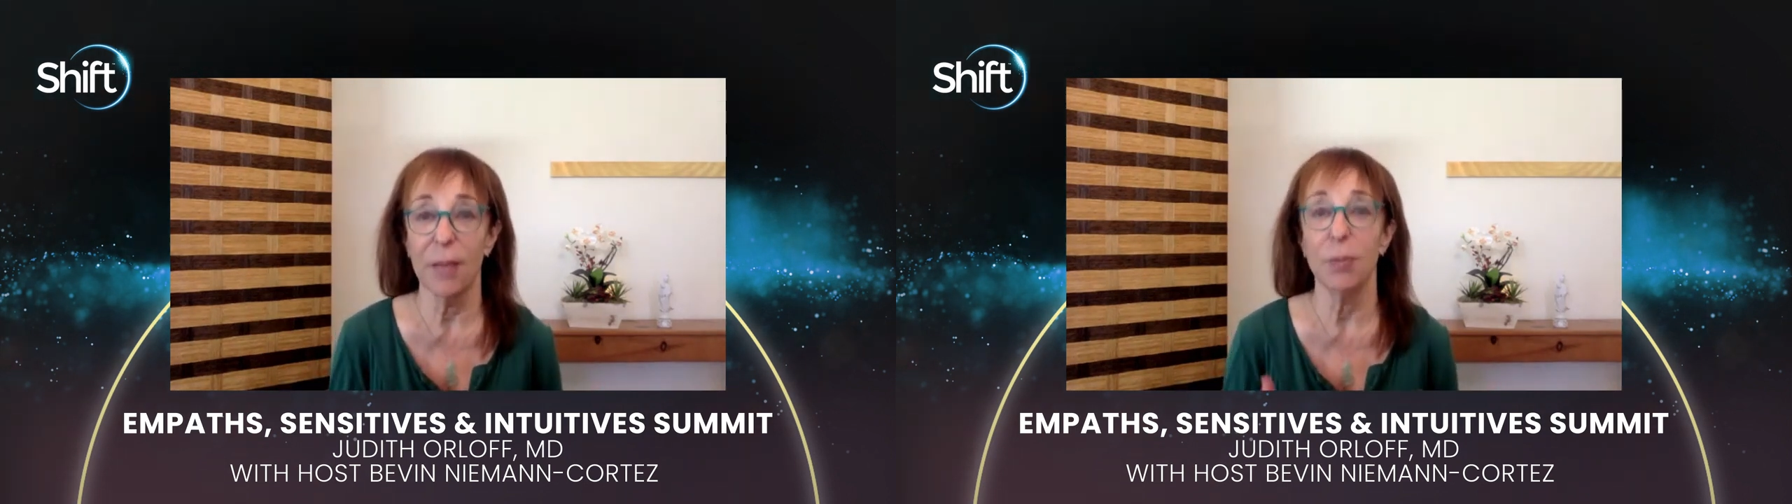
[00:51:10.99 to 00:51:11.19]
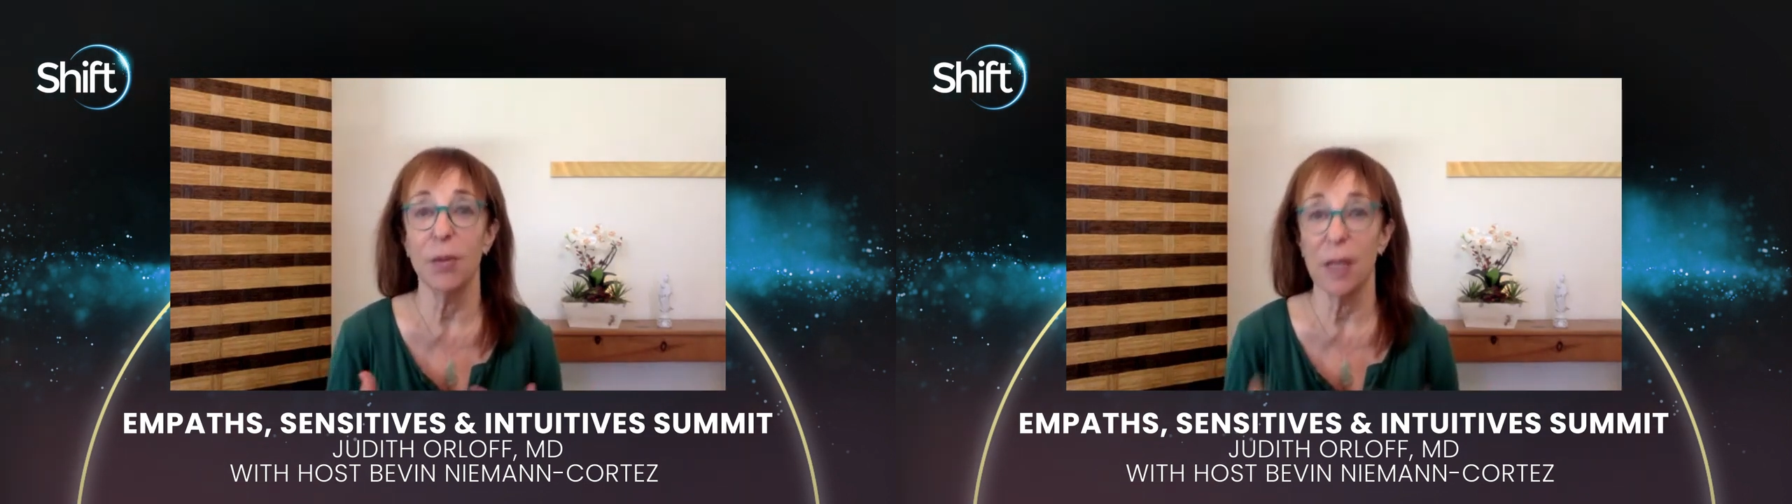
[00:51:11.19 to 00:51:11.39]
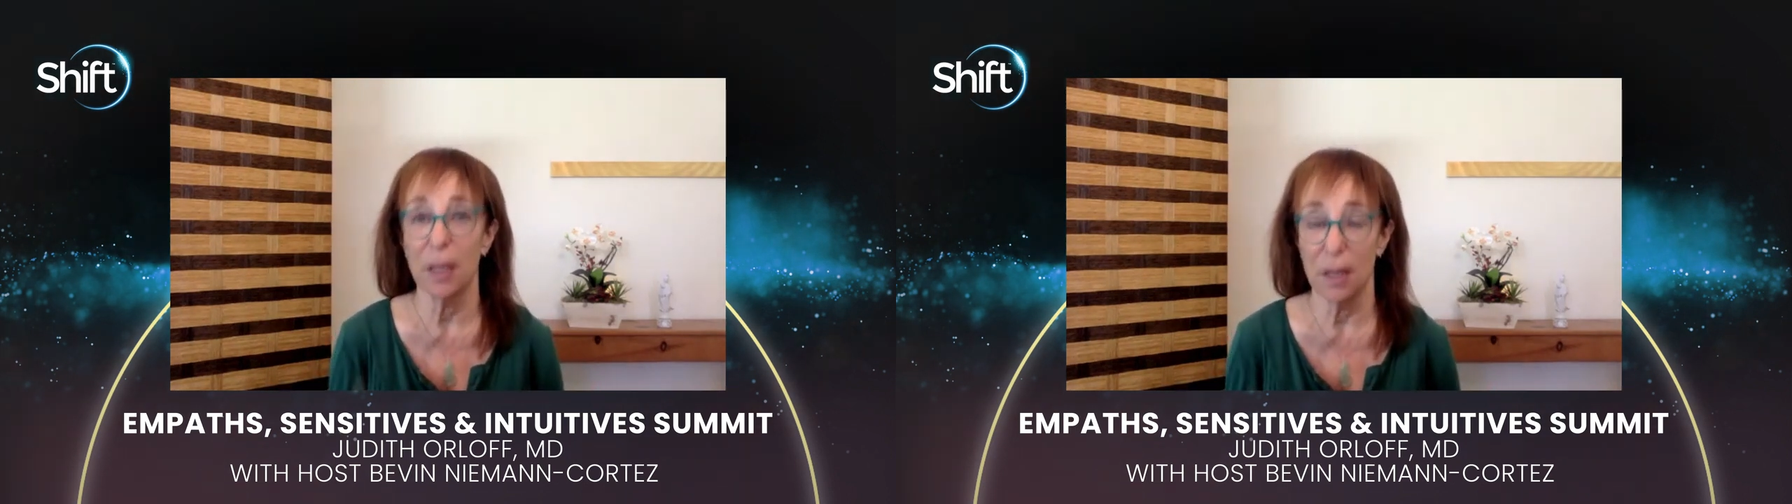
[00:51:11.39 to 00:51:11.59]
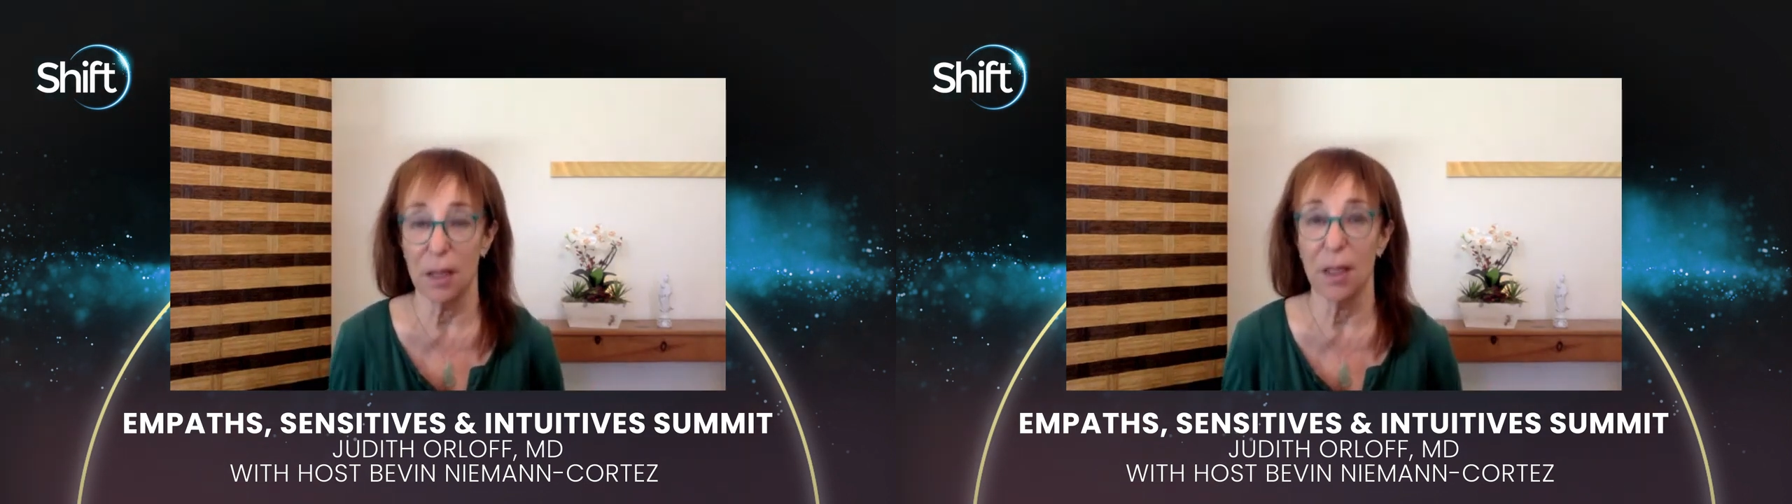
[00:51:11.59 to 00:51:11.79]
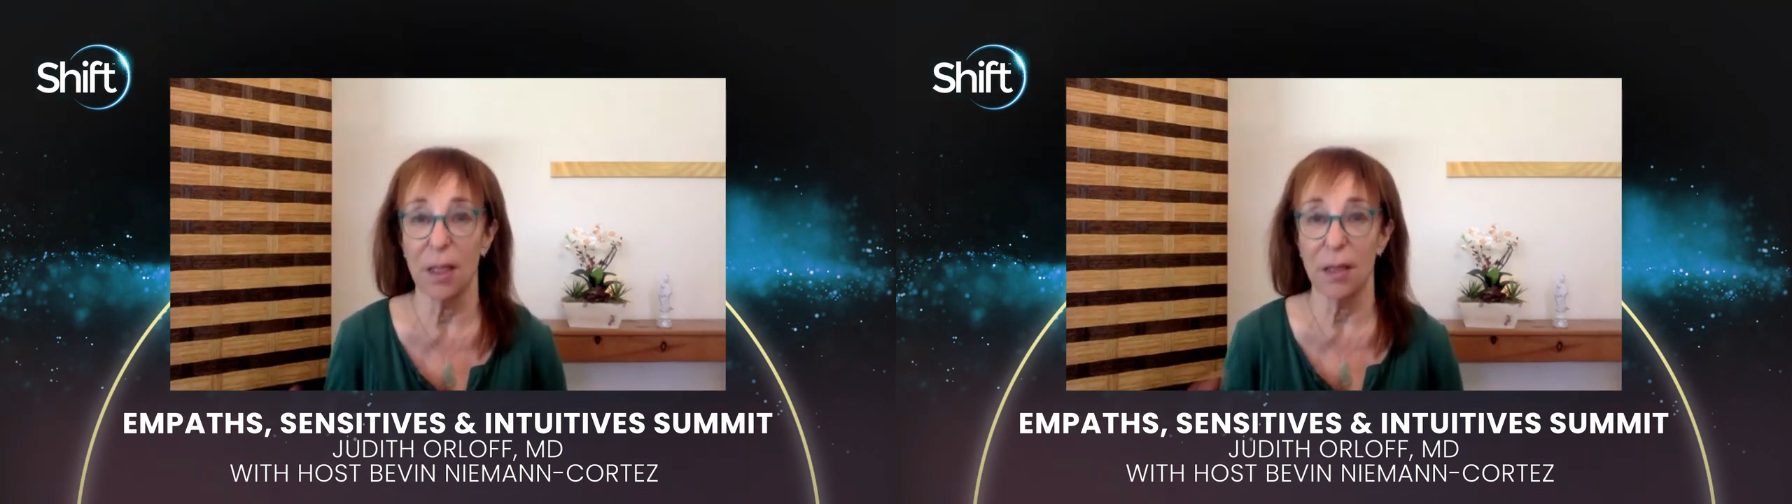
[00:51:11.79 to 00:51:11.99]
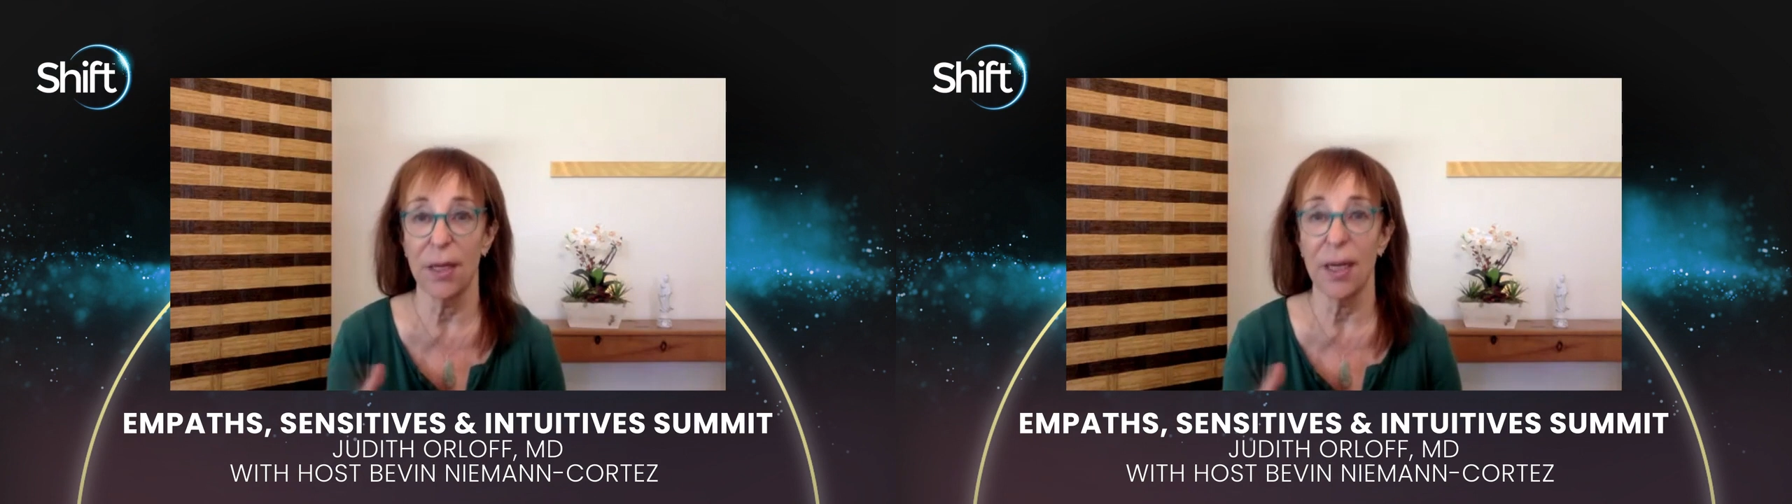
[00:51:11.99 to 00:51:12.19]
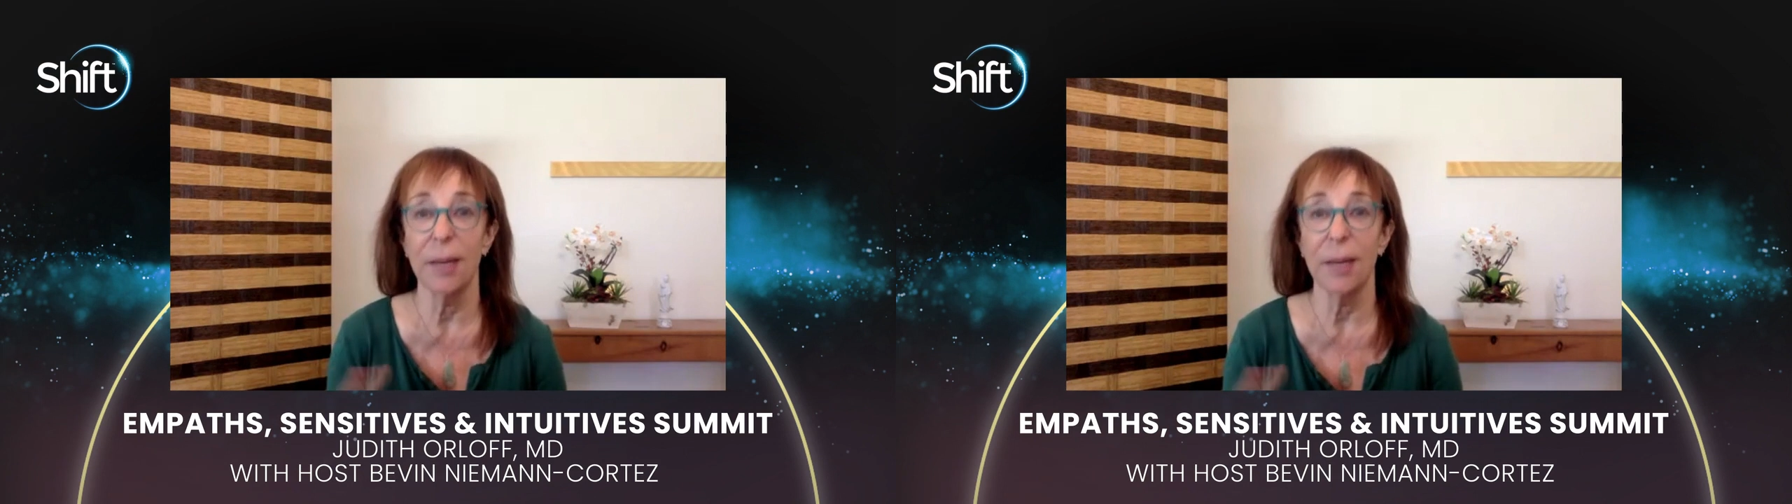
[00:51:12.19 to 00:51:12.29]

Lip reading: and bring us together.